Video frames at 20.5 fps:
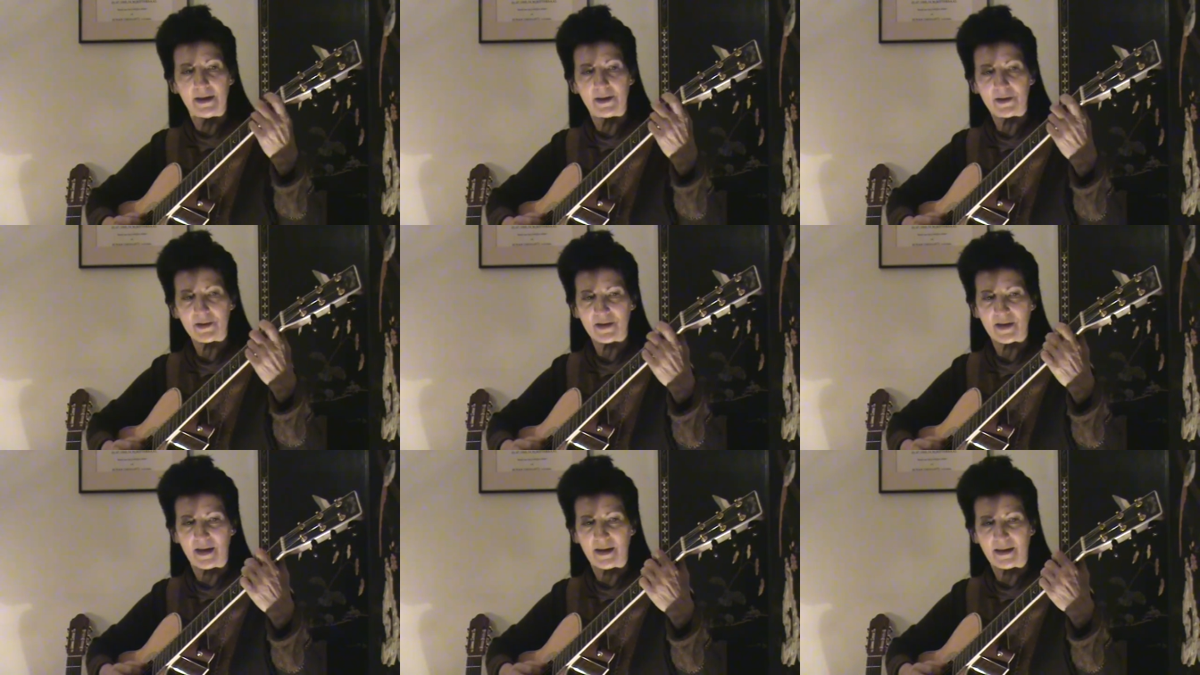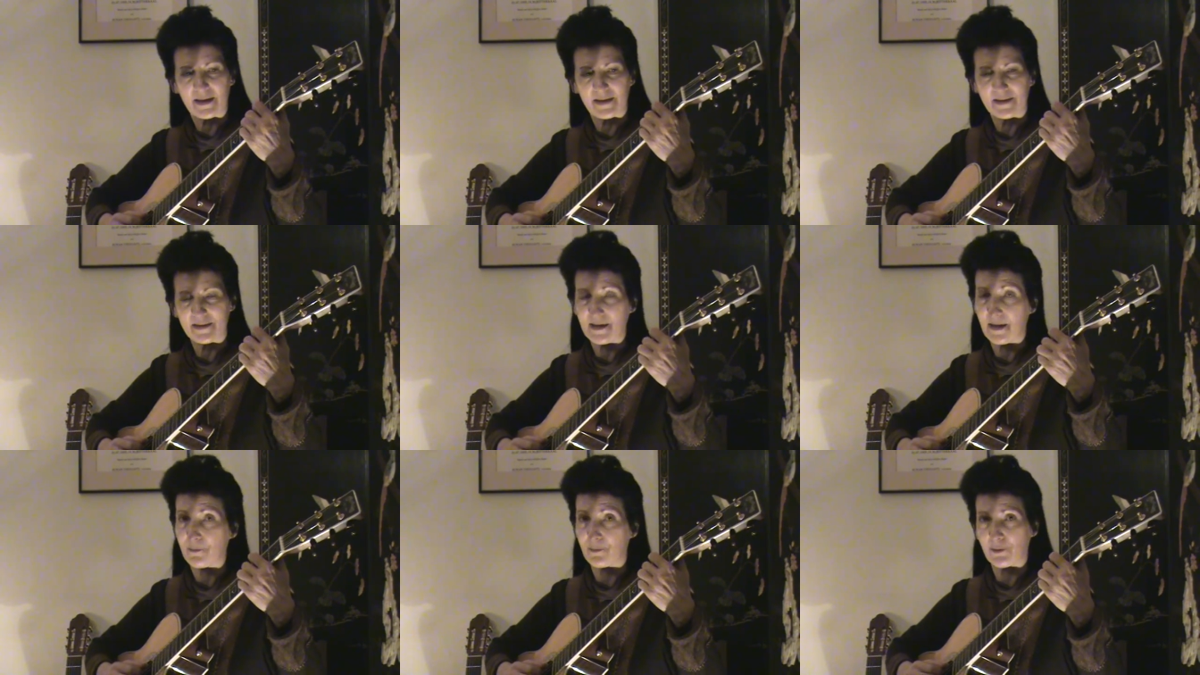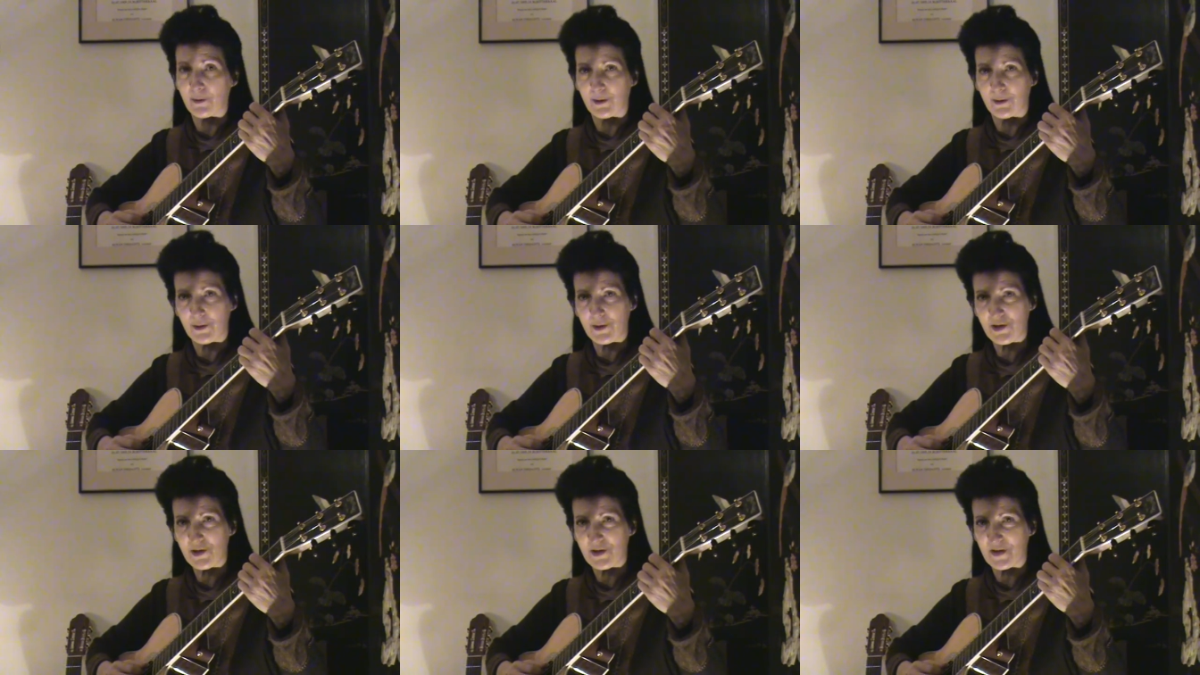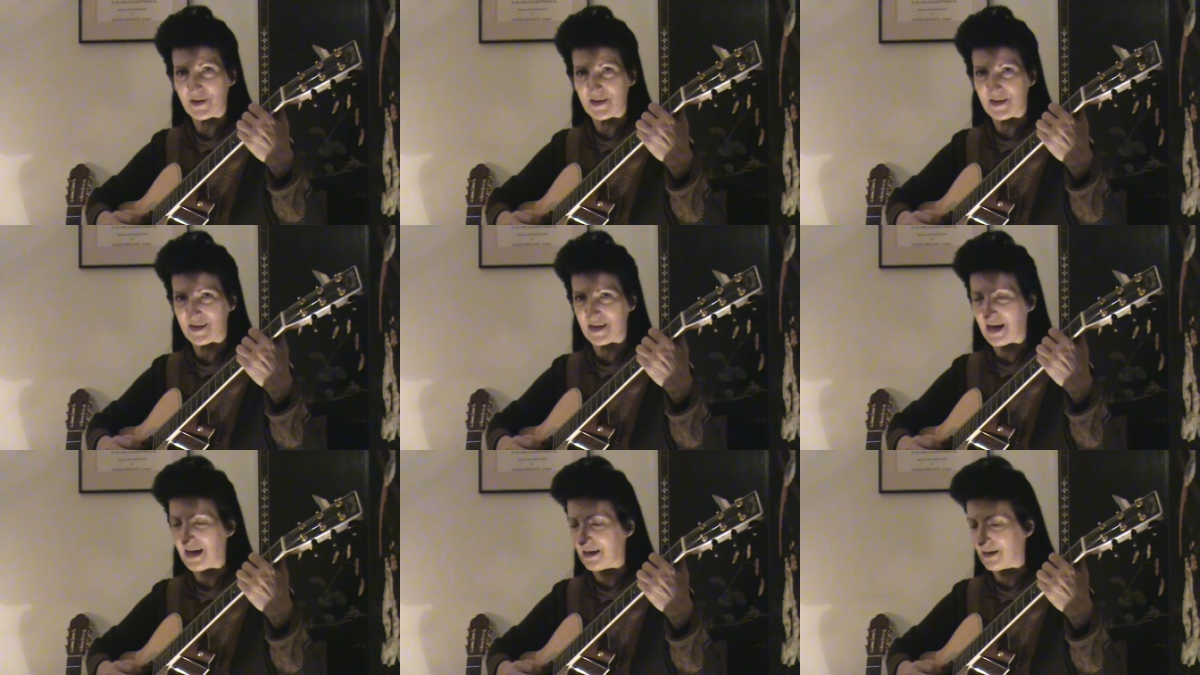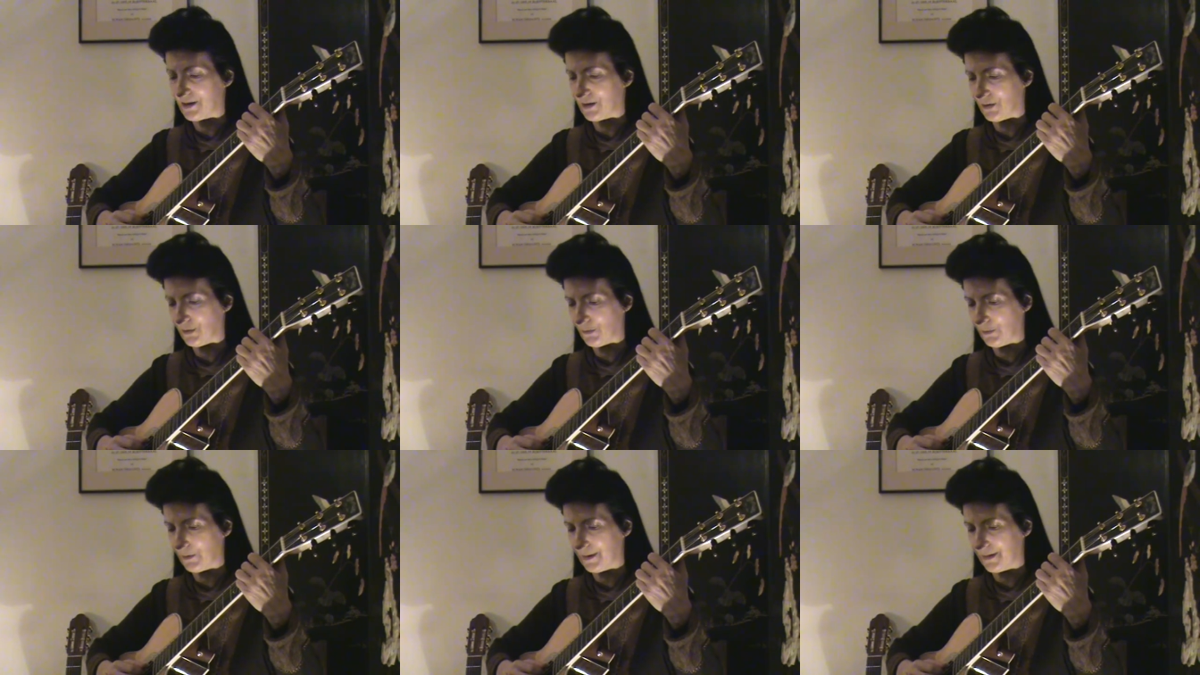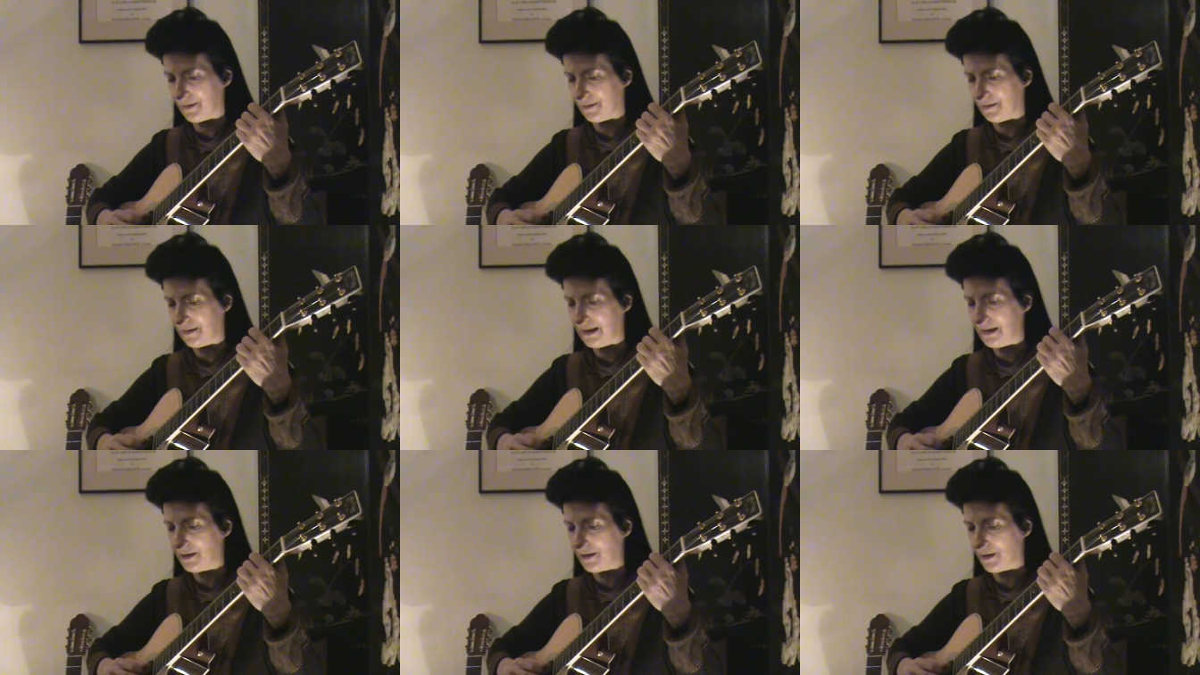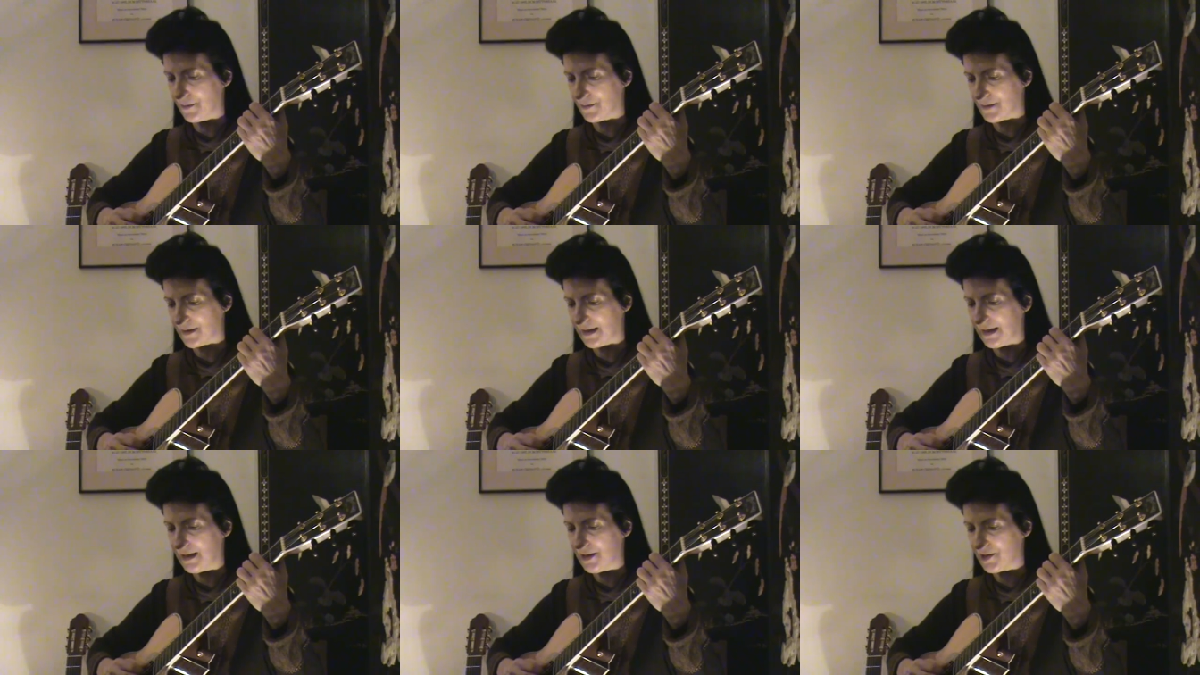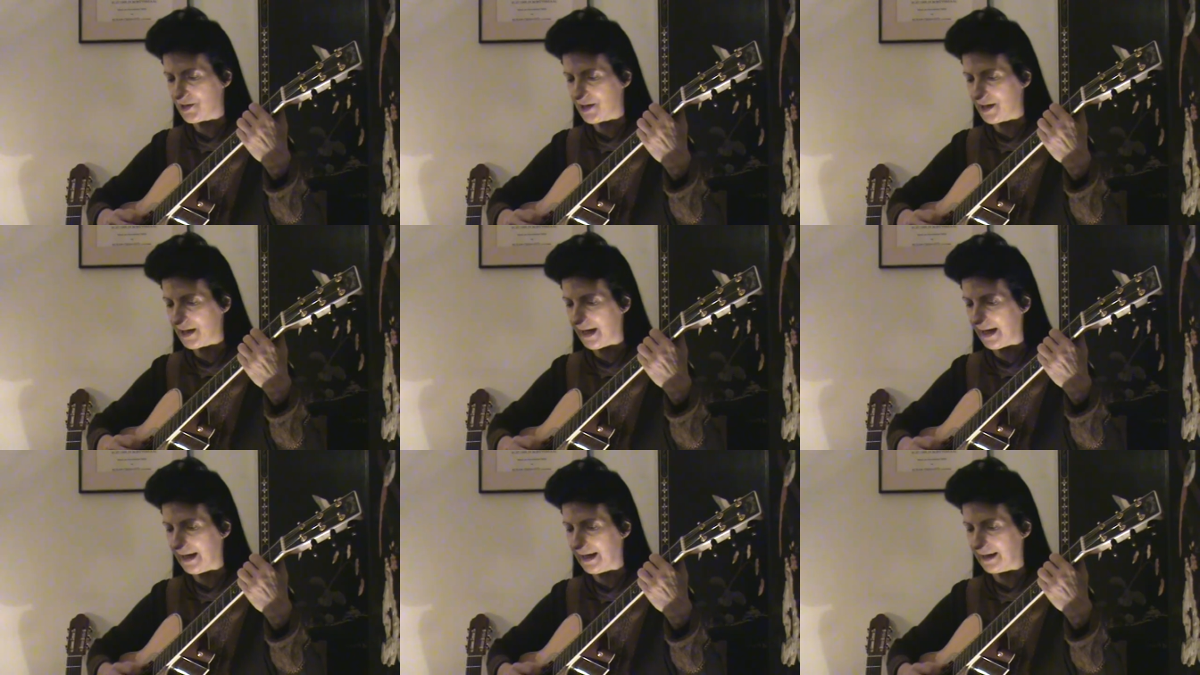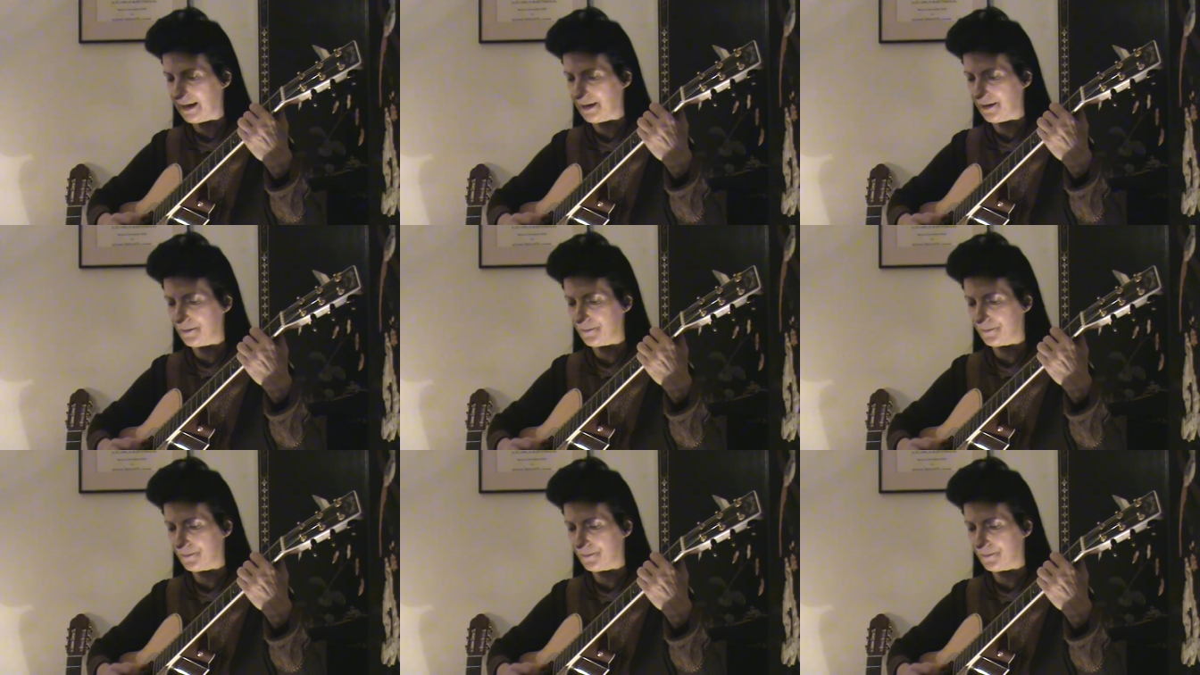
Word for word: Here's a contemporary Christian style with the notes EGA.